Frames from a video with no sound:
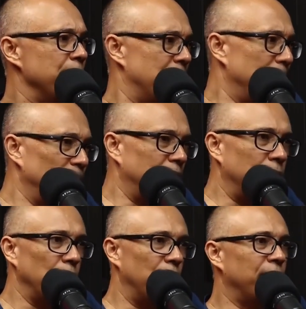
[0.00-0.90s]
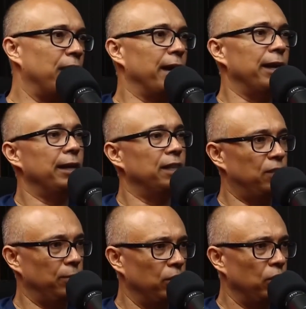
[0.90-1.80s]
If you can avoid taking an
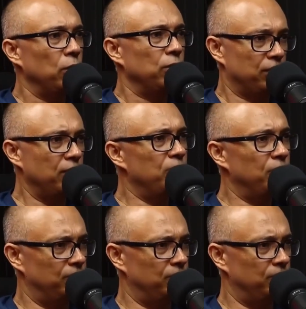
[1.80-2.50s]
amp, this